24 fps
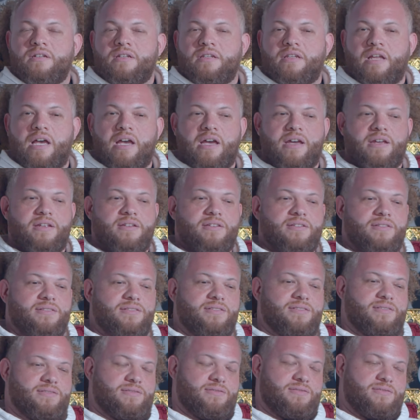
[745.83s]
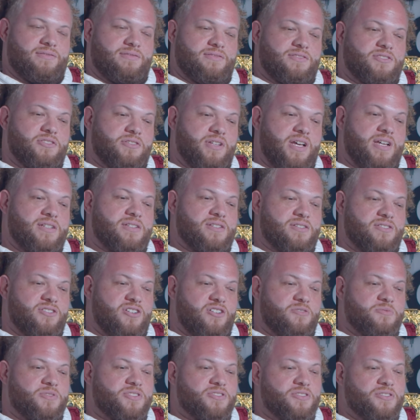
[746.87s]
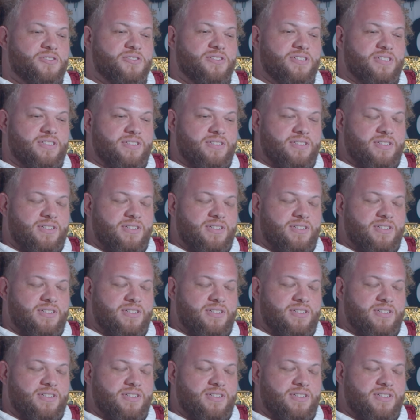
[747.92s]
That, so that's a dope story.